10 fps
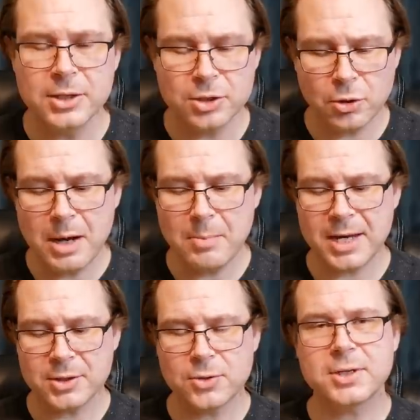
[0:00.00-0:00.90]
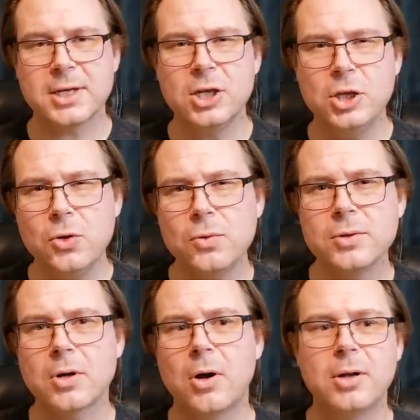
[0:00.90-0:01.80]
So game masters can
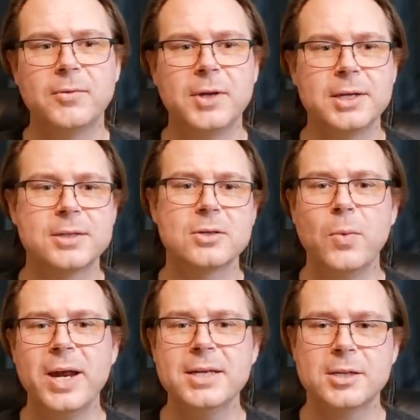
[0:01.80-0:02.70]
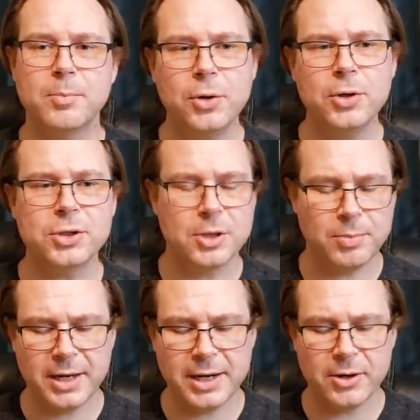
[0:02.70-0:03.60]
use all of this as ways to push the
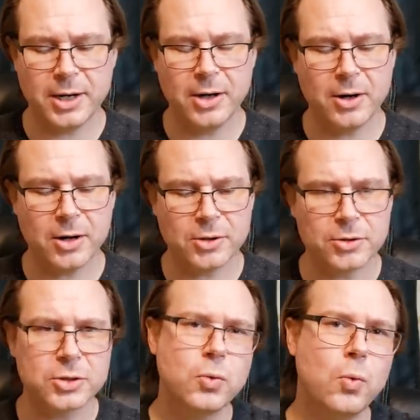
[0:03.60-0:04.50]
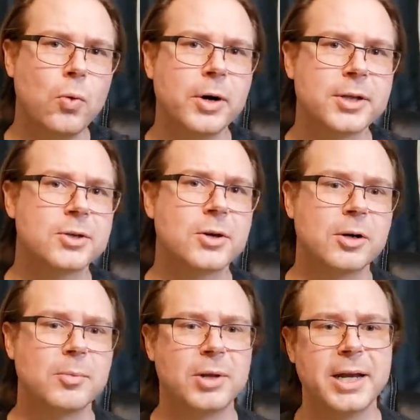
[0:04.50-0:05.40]
player characters toward a
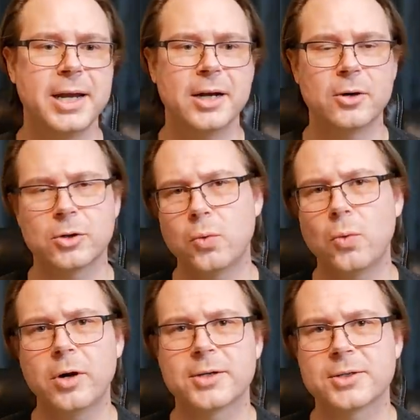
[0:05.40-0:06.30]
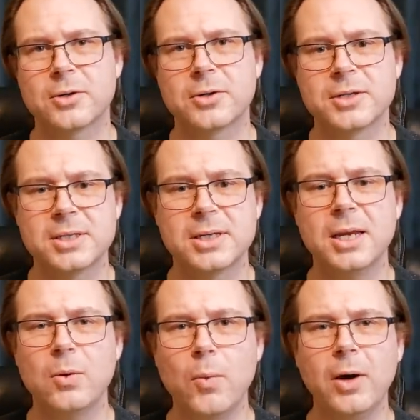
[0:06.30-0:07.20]
certain planet or toward a certain
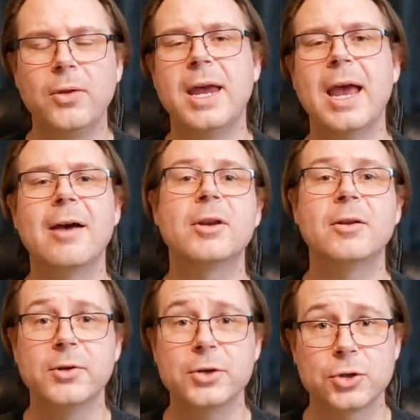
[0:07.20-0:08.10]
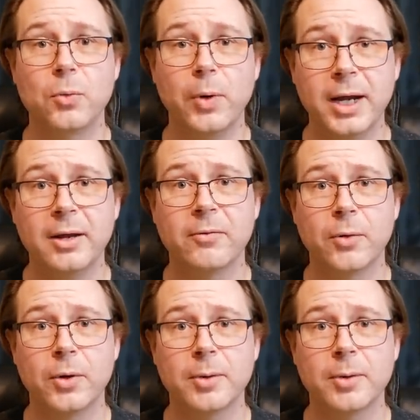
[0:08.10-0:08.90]
city where they have an adventure waiting for